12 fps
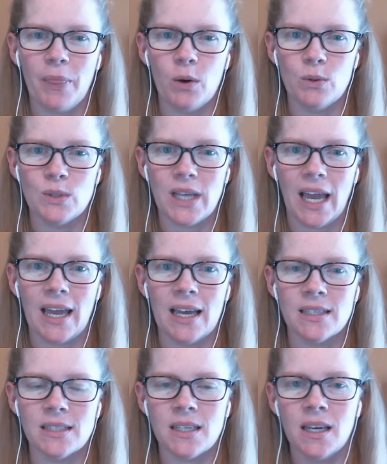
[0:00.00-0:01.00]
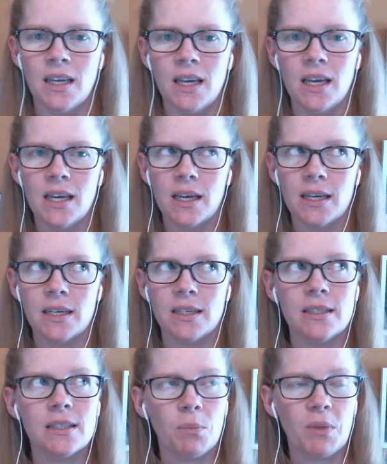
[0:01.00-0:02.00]
those as
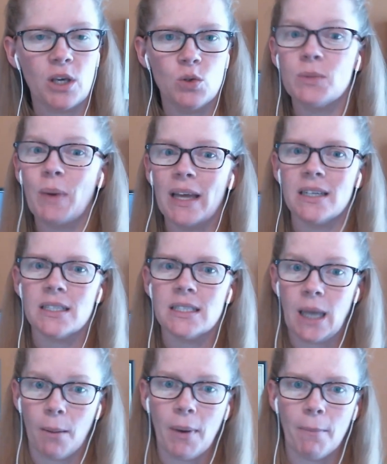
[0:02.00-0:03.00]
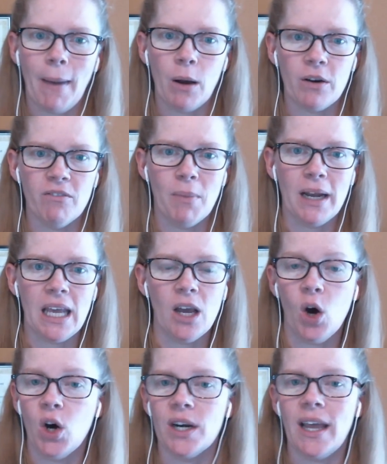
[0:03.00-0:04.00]
something you spend some amount of money
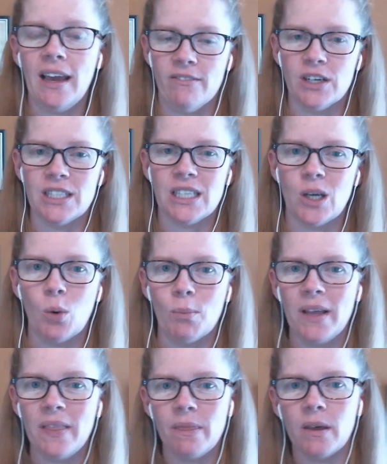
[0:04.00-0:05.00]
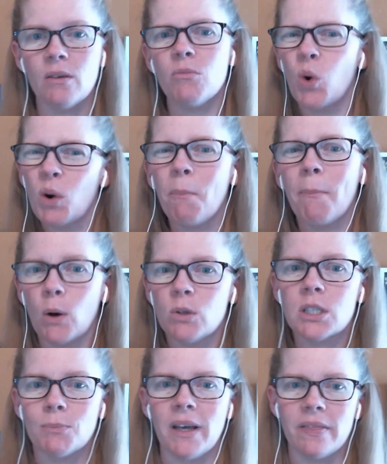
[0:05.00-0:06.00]
on every single month or
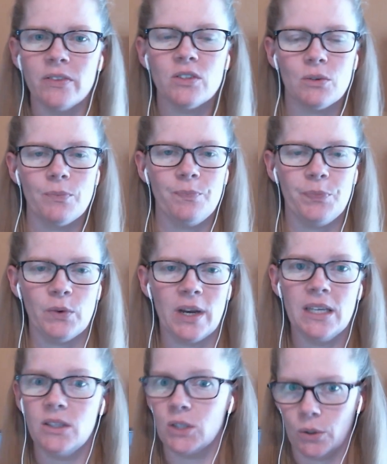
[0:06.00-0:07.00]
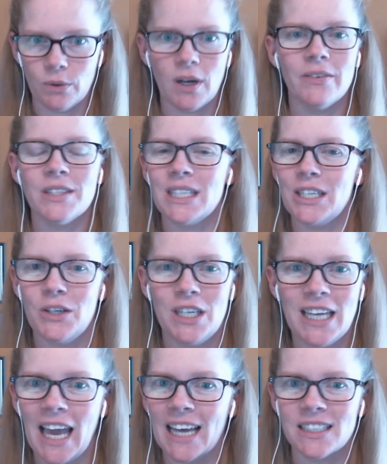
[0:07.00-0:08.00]
most months, right? So obviously you
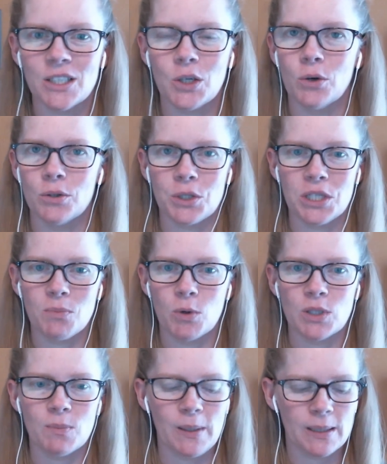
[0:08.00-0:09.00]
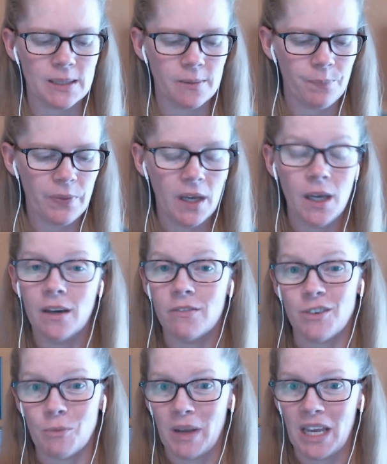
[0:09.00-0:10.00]
need gas and groceries most months.
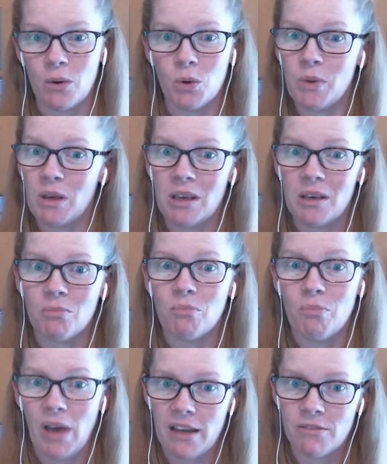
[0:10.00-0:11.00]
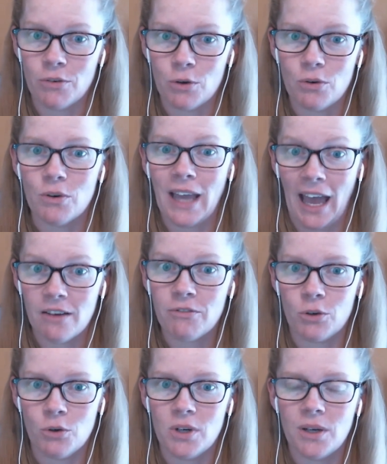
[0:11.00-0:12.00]
For me, it would be pet food, cat
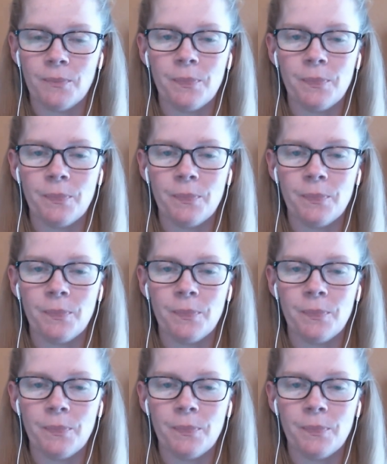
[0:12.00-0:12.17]
food.